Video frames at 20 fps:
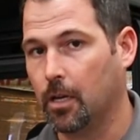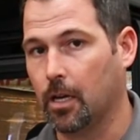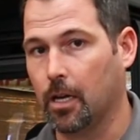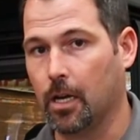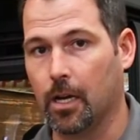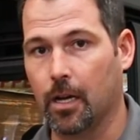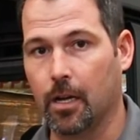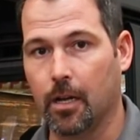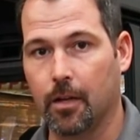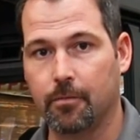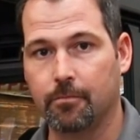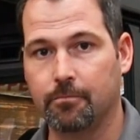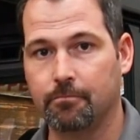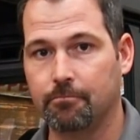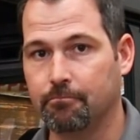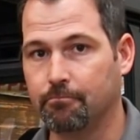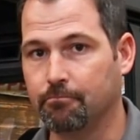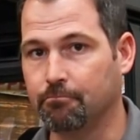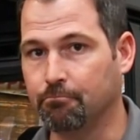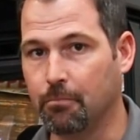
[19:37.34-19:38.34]

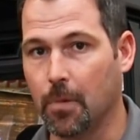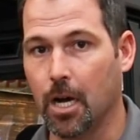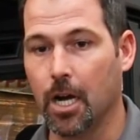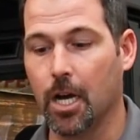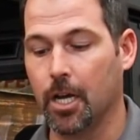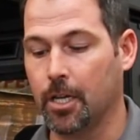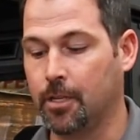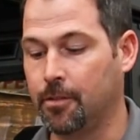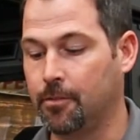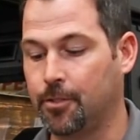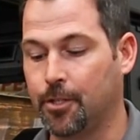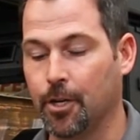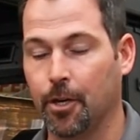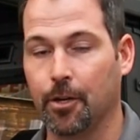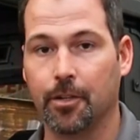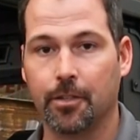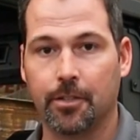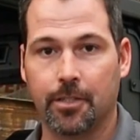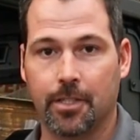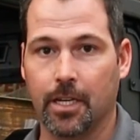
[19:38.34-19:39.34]
mud,
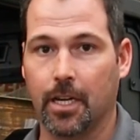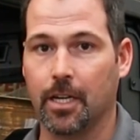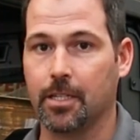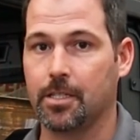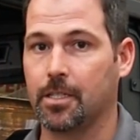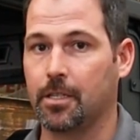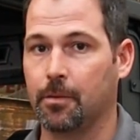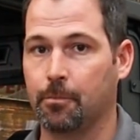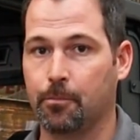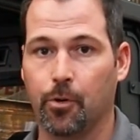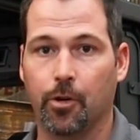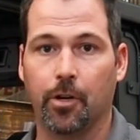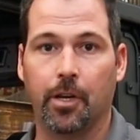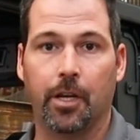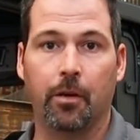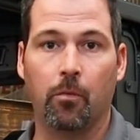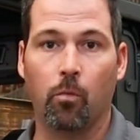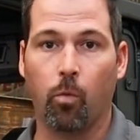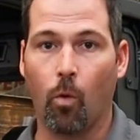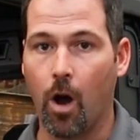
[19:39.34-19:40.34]
dirt, dust,
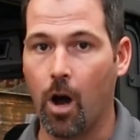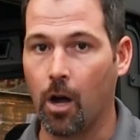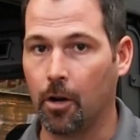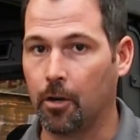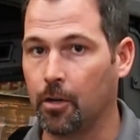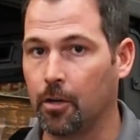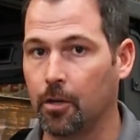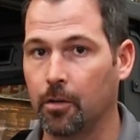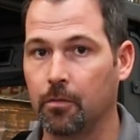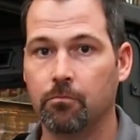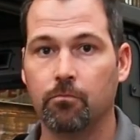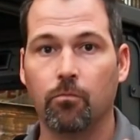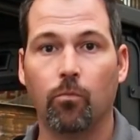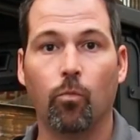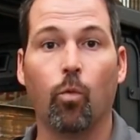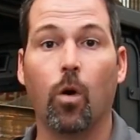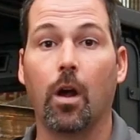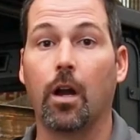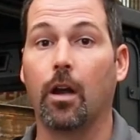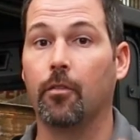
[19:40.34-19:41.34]
debris, water,
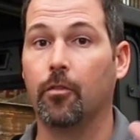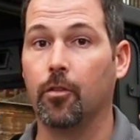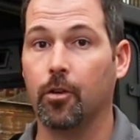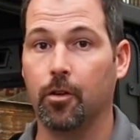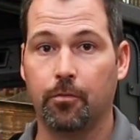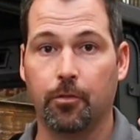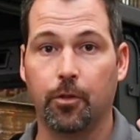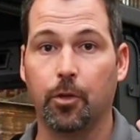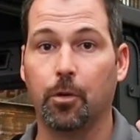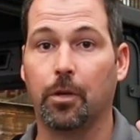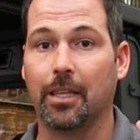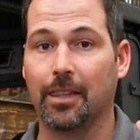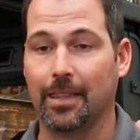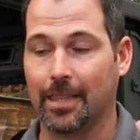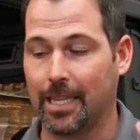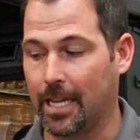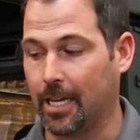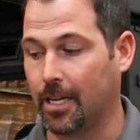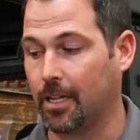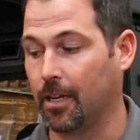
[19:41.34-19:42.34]
whatever you can
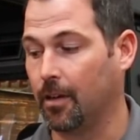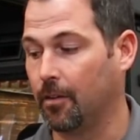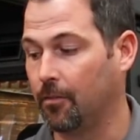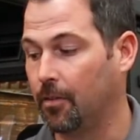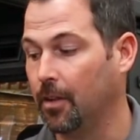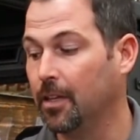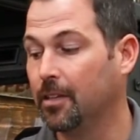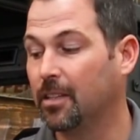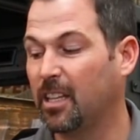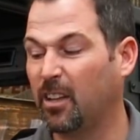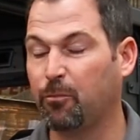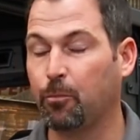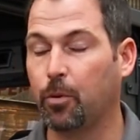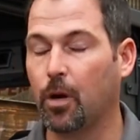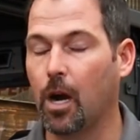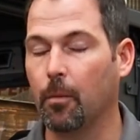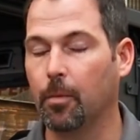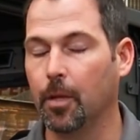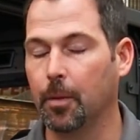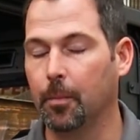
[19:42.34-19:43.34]
think of, they've
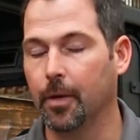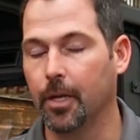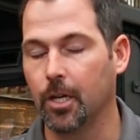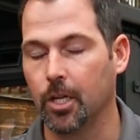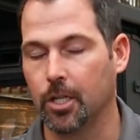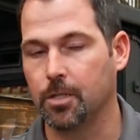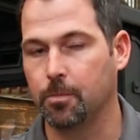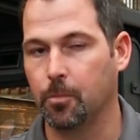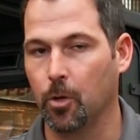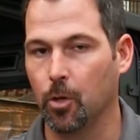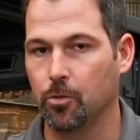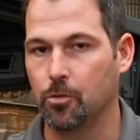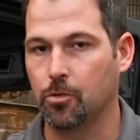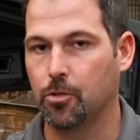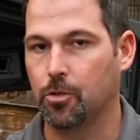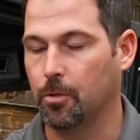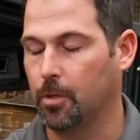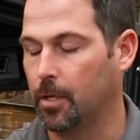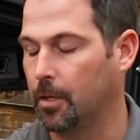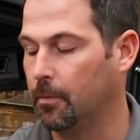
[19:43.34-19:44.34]
probably been
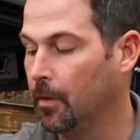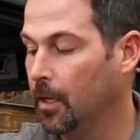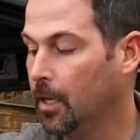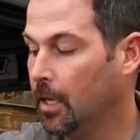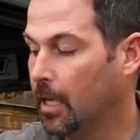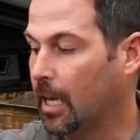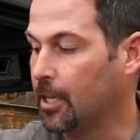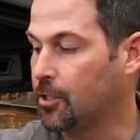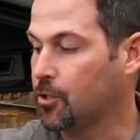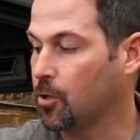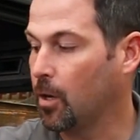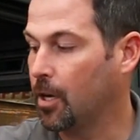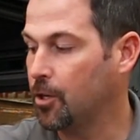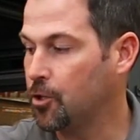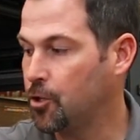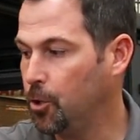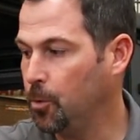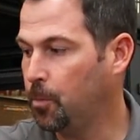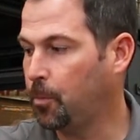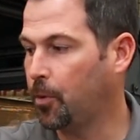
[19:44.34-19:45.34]
exposed to it. And so
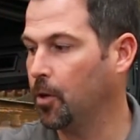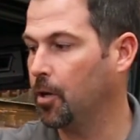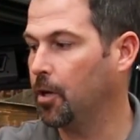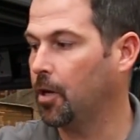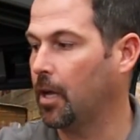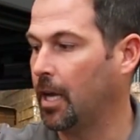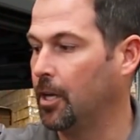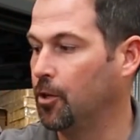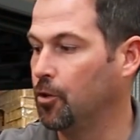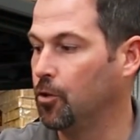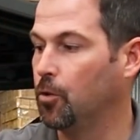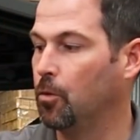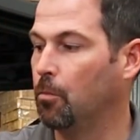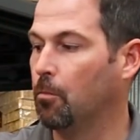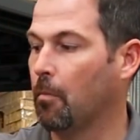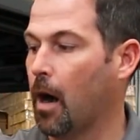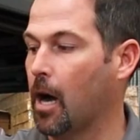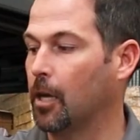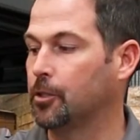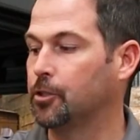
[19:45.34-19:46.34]
as you put a new
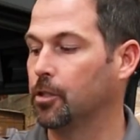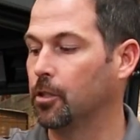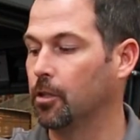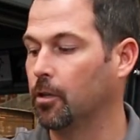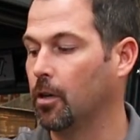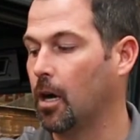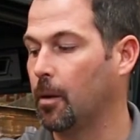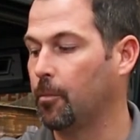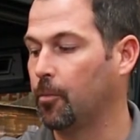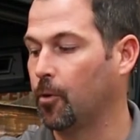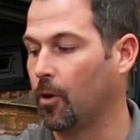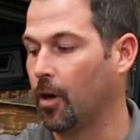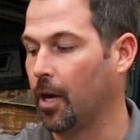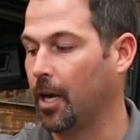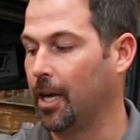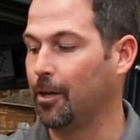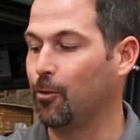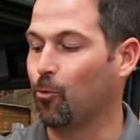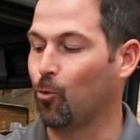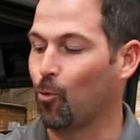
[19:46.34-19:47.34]
modular
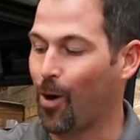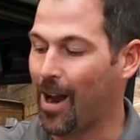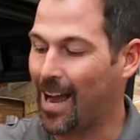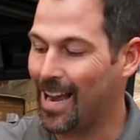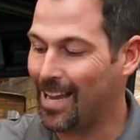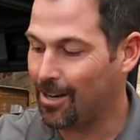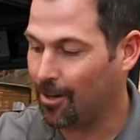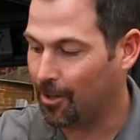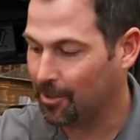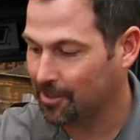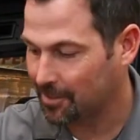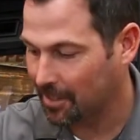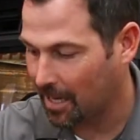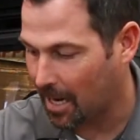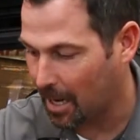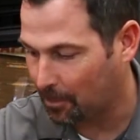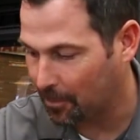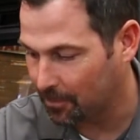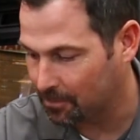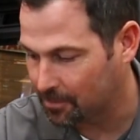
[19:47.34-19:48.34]
upgrade right on
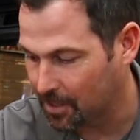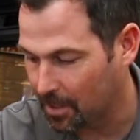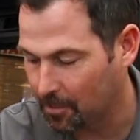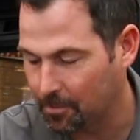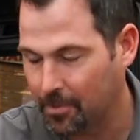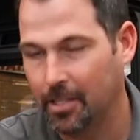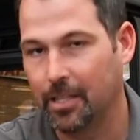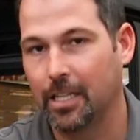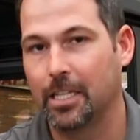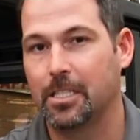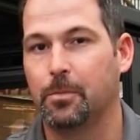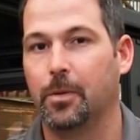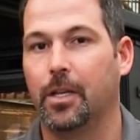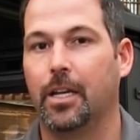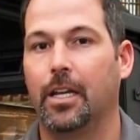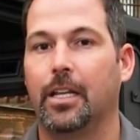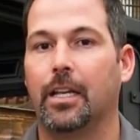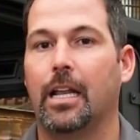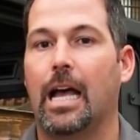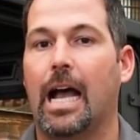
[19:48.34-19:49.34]
top of something that's
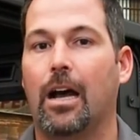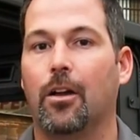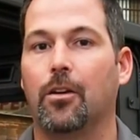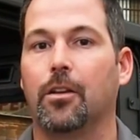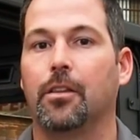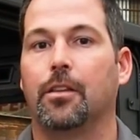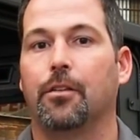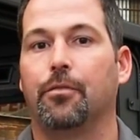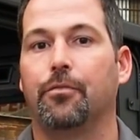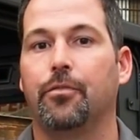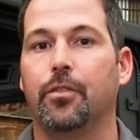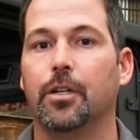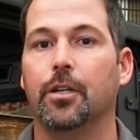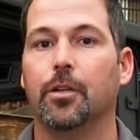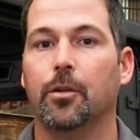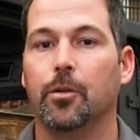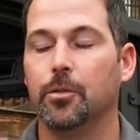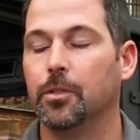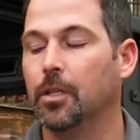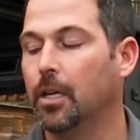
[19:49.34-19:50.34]
been out in the
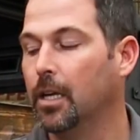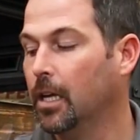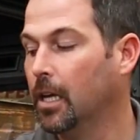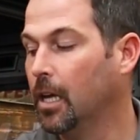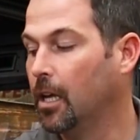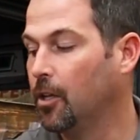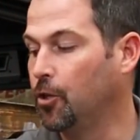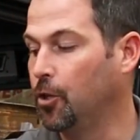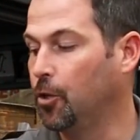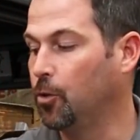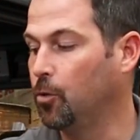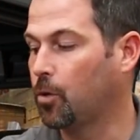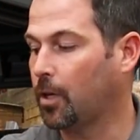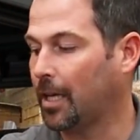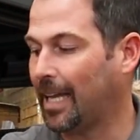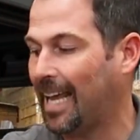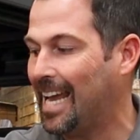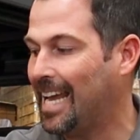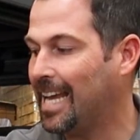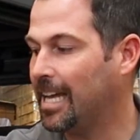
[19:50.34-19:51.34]
field, you
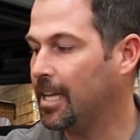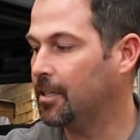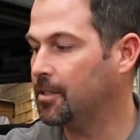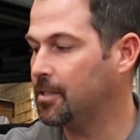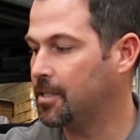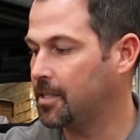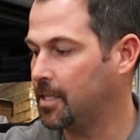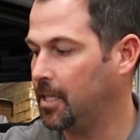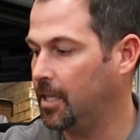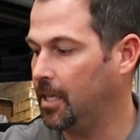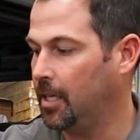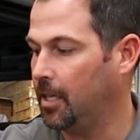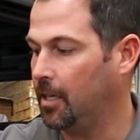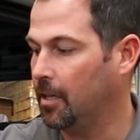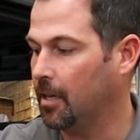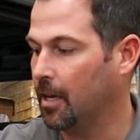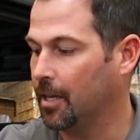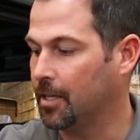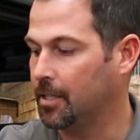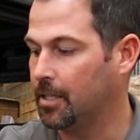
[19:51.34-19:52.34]
can
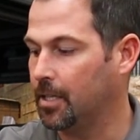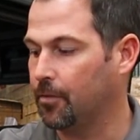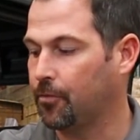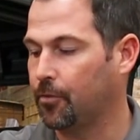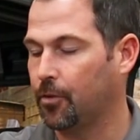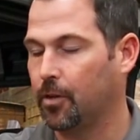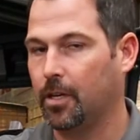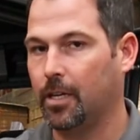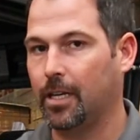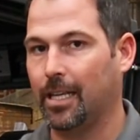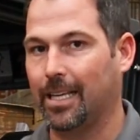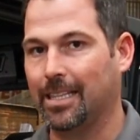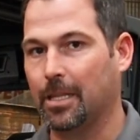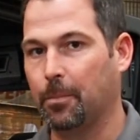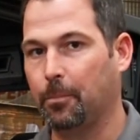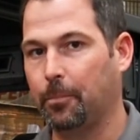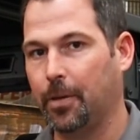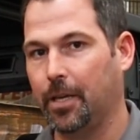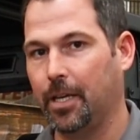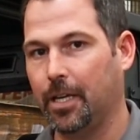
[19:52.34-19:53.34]
see a difference in
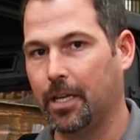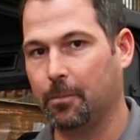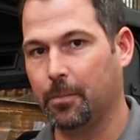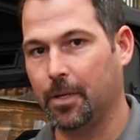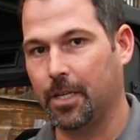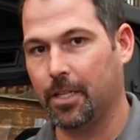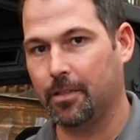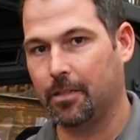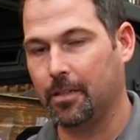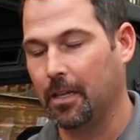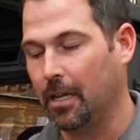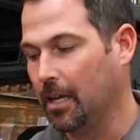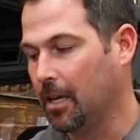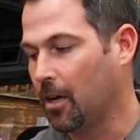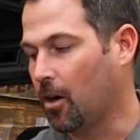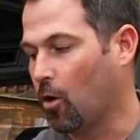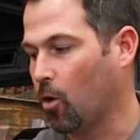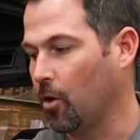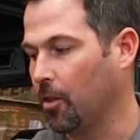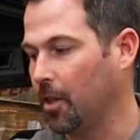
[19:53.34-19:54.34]
the pigment
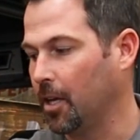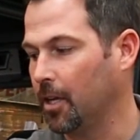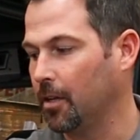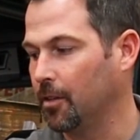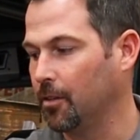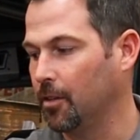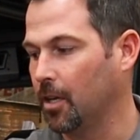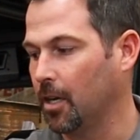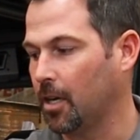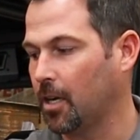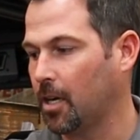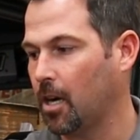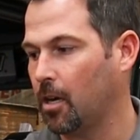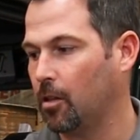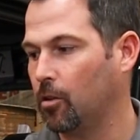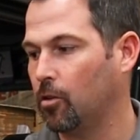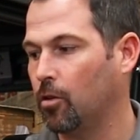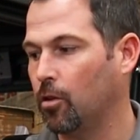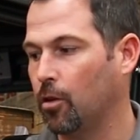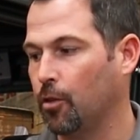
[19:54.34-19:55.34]
or the
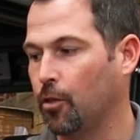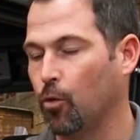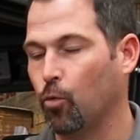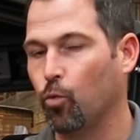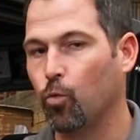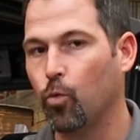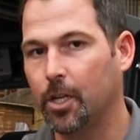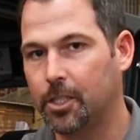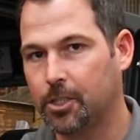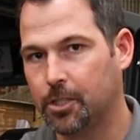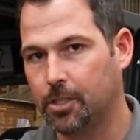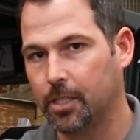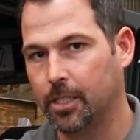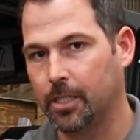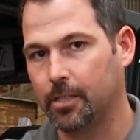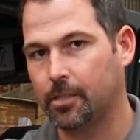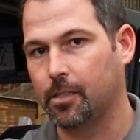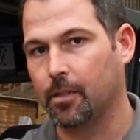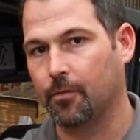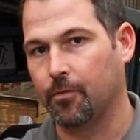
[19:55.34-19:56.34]
color or the
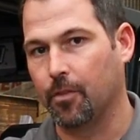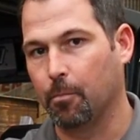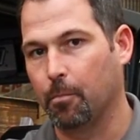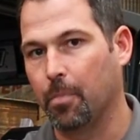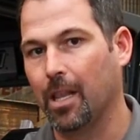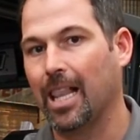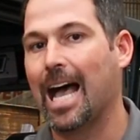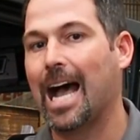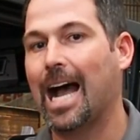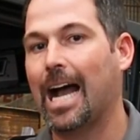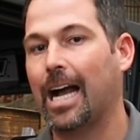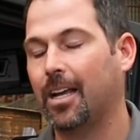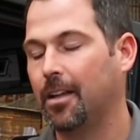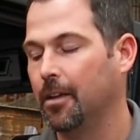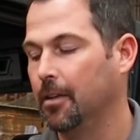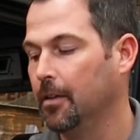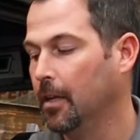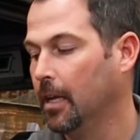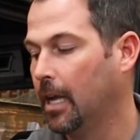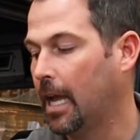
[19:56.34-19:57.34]
richness of the
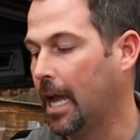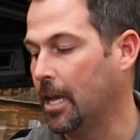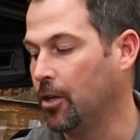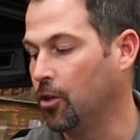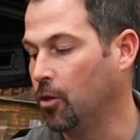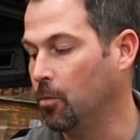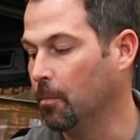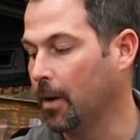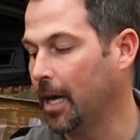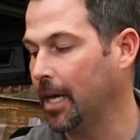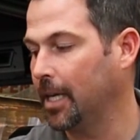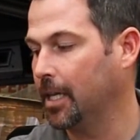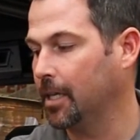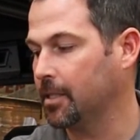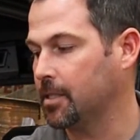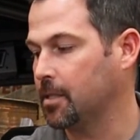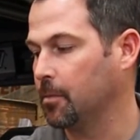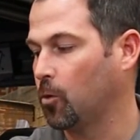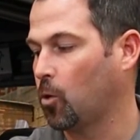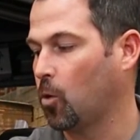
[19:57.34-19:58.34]
black, and you might
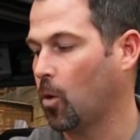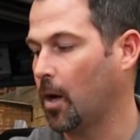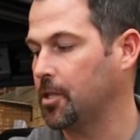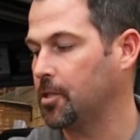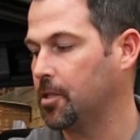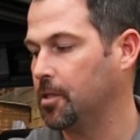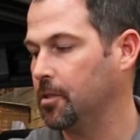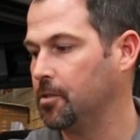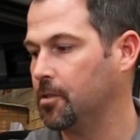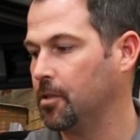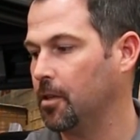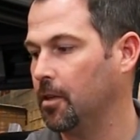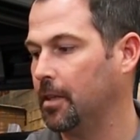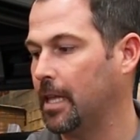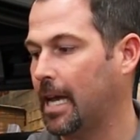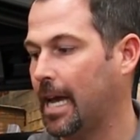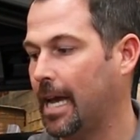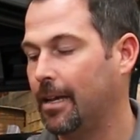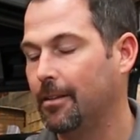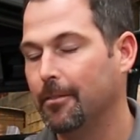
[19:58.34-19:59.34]
get some questions on
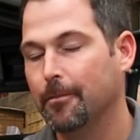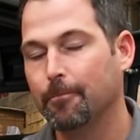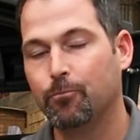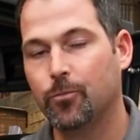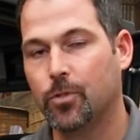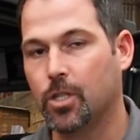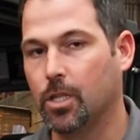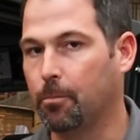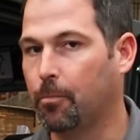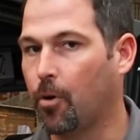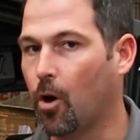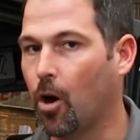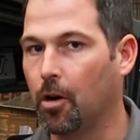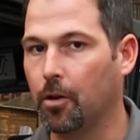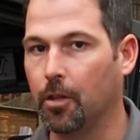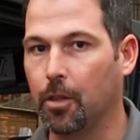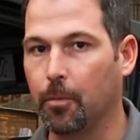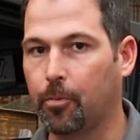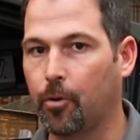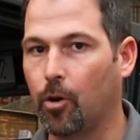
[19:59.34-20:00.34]
that. It's a
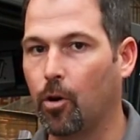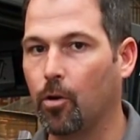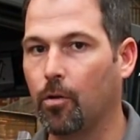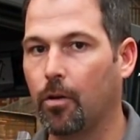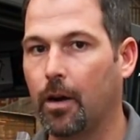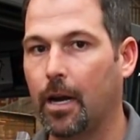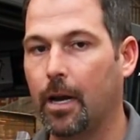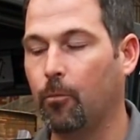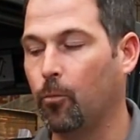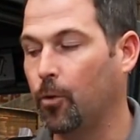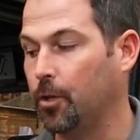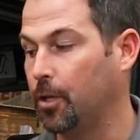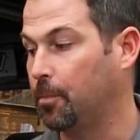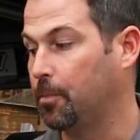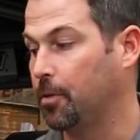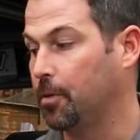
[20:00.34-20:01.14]
part of the program. When